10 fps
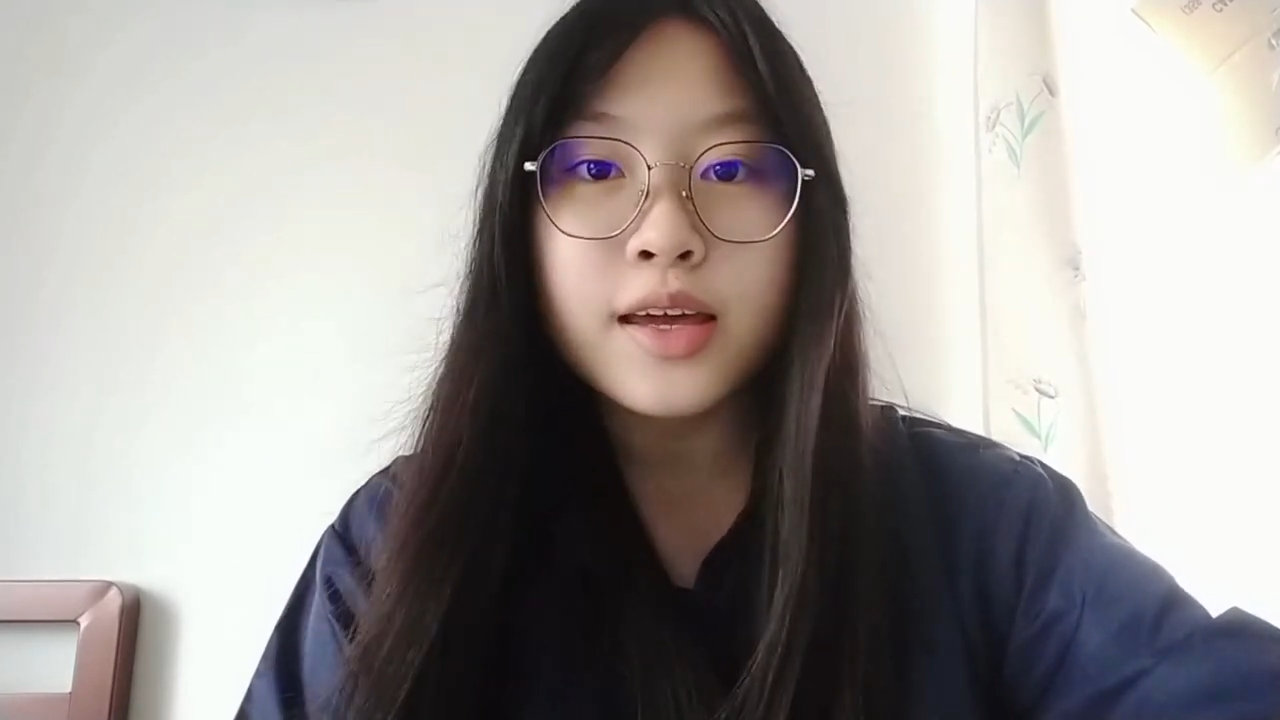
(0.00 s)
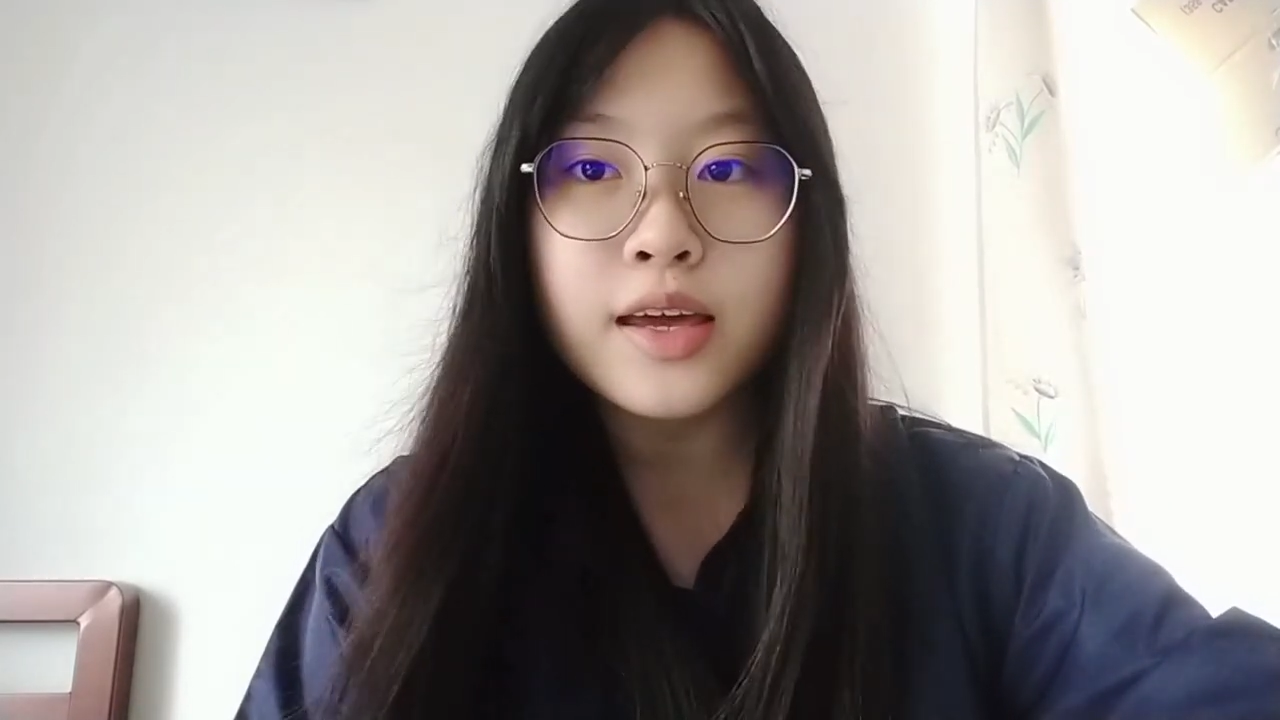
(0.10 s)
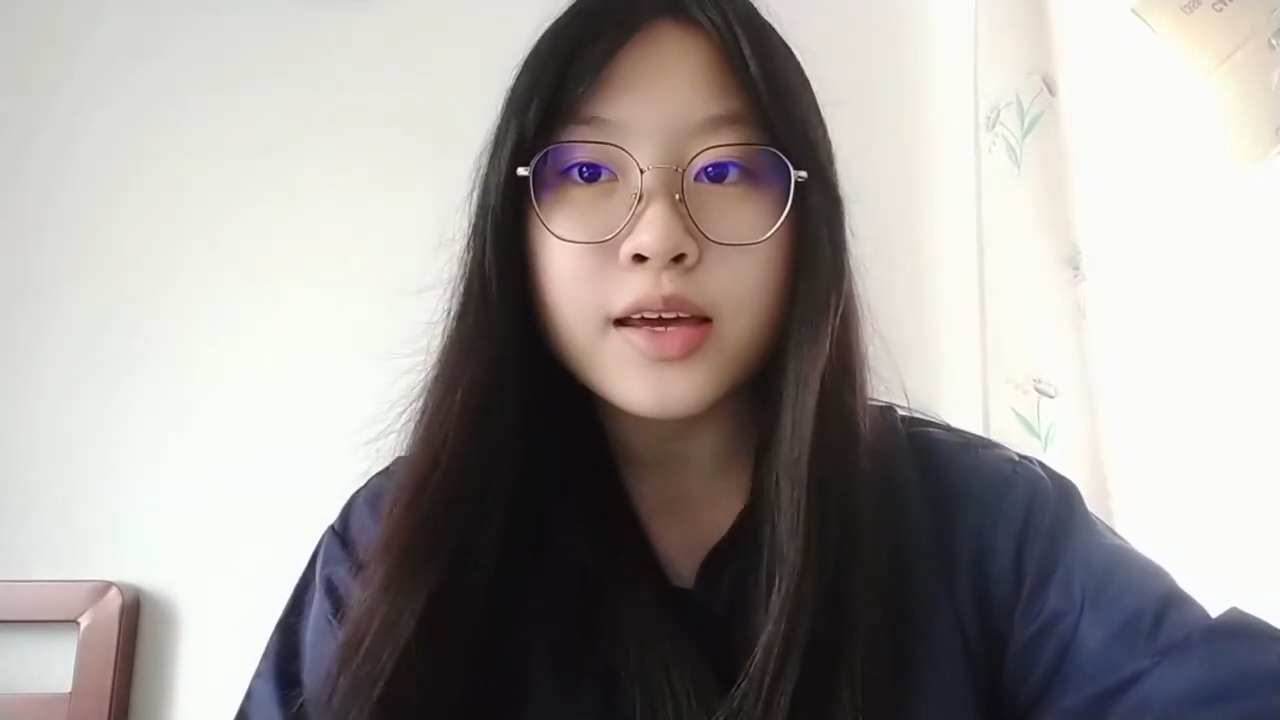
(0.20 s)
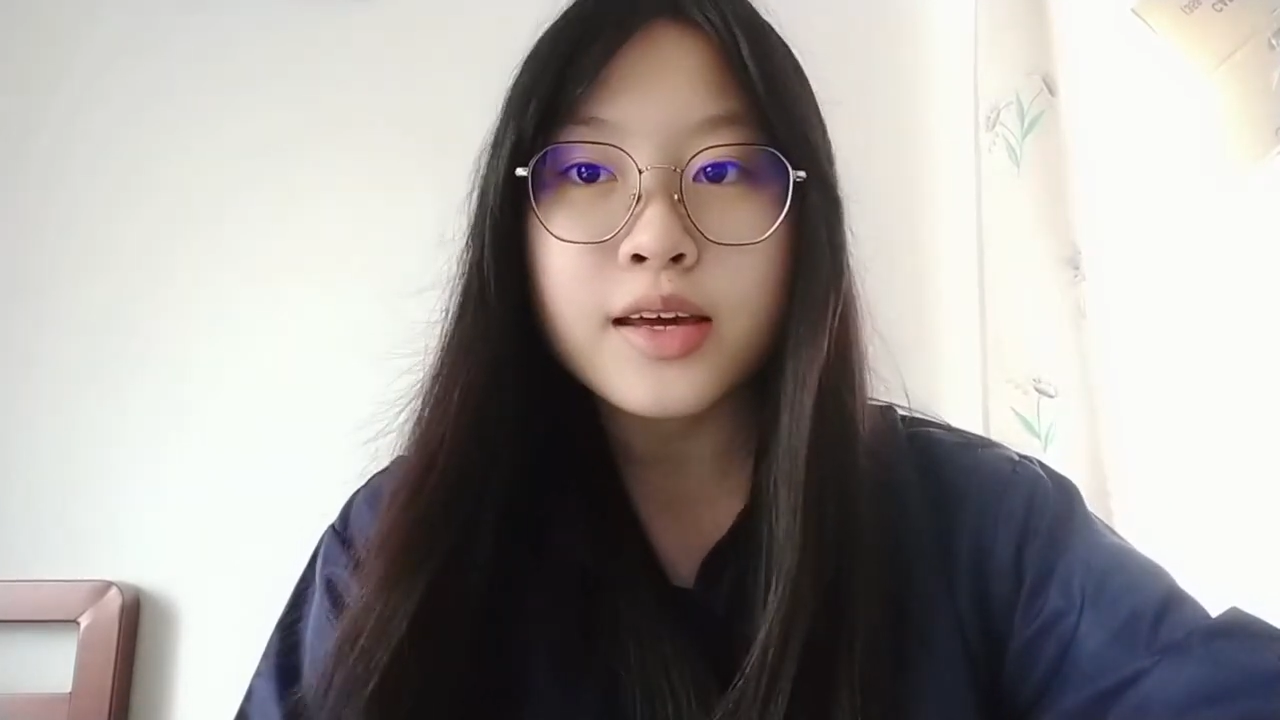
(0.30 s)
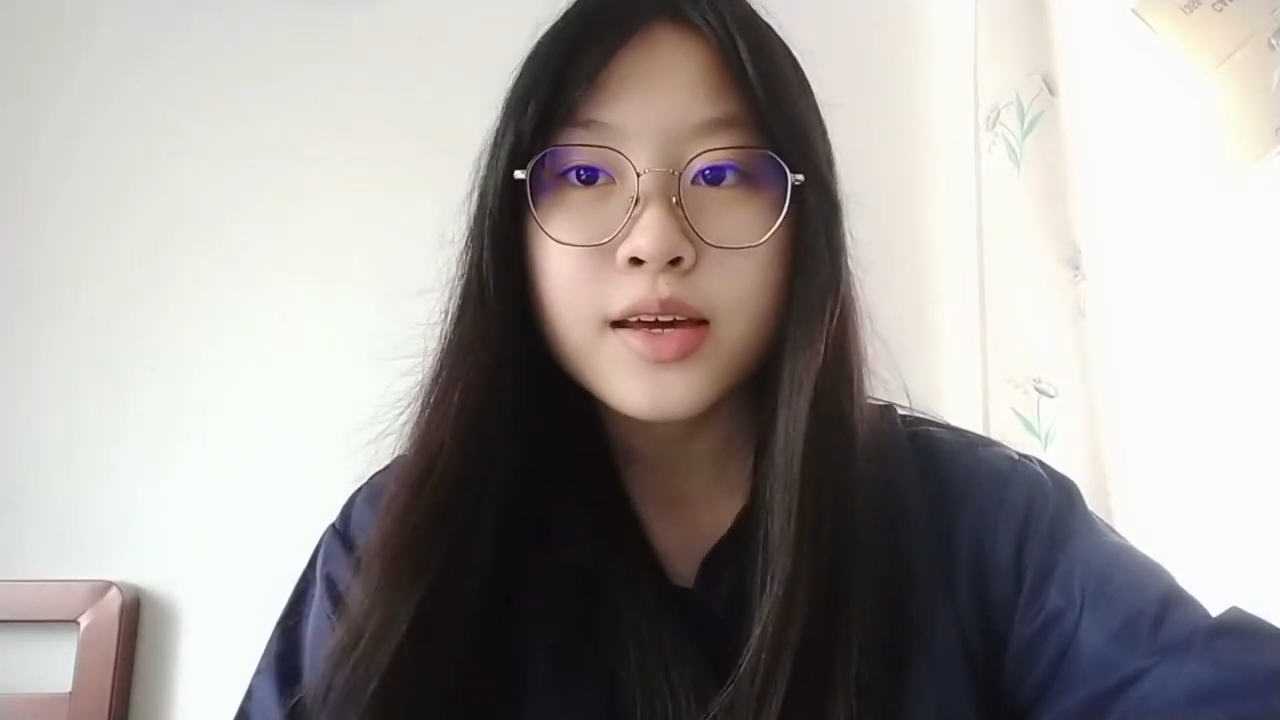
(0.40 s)

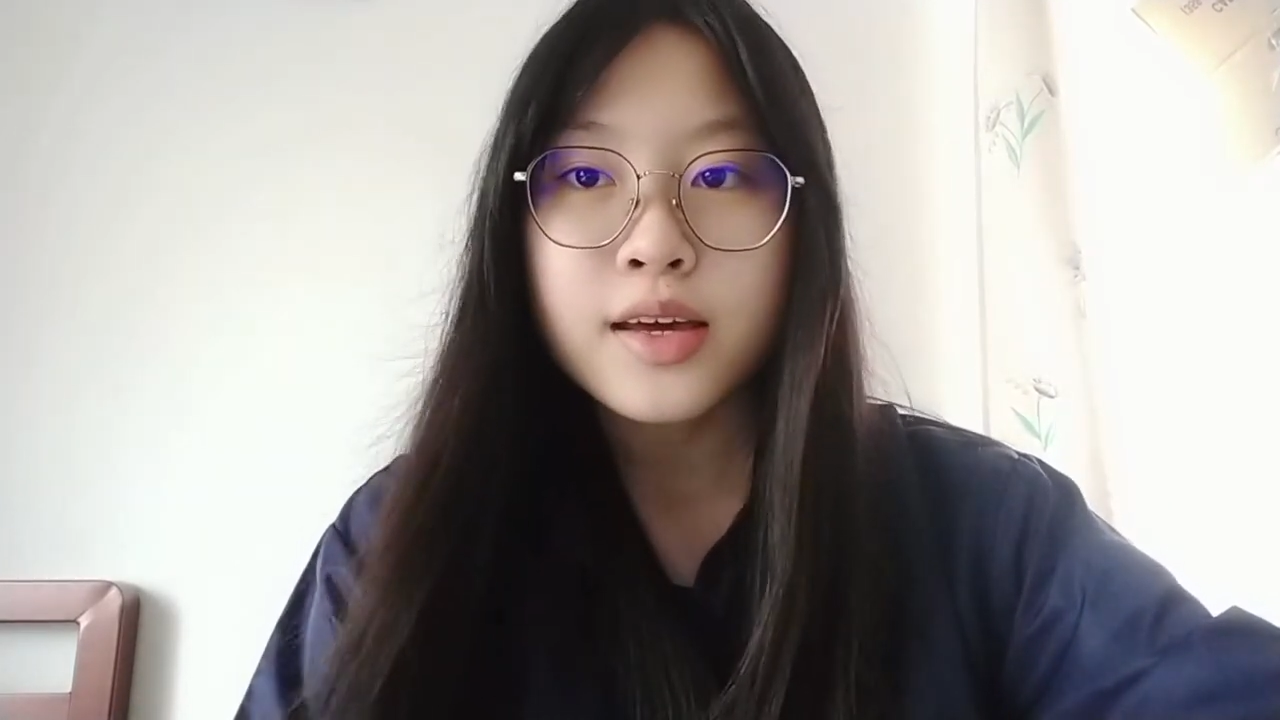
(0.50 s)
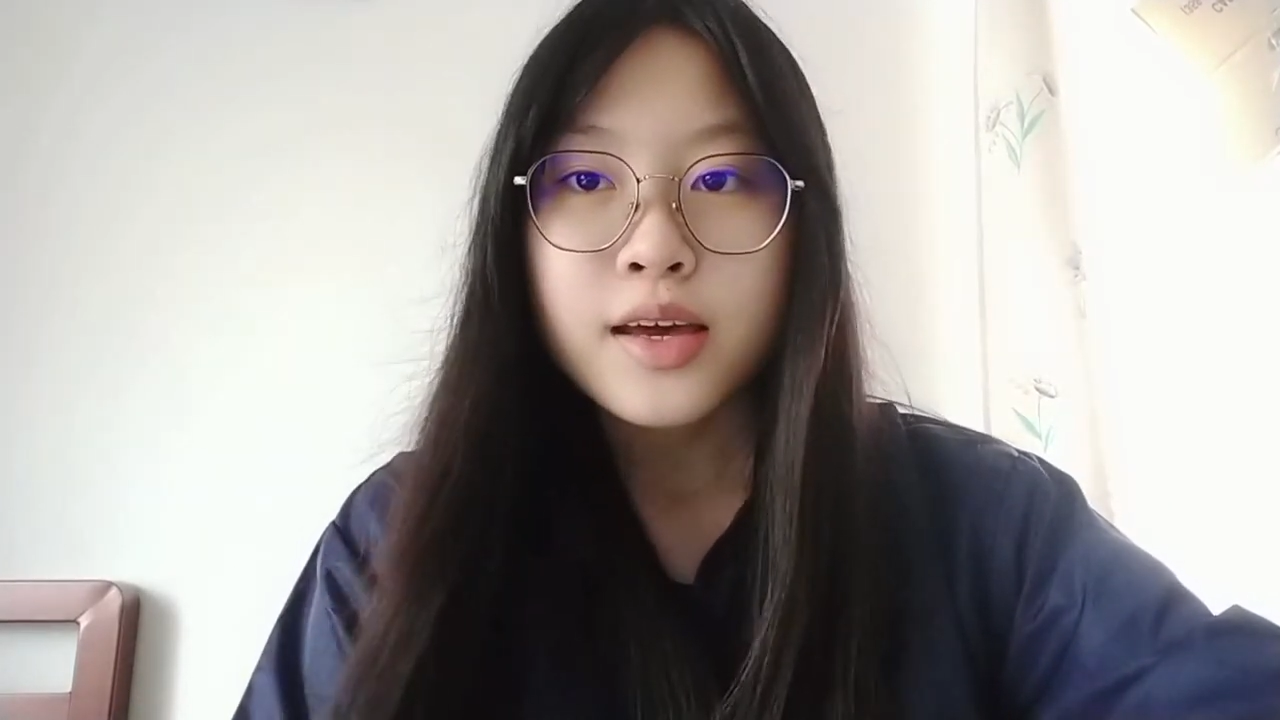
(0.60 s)
thinking.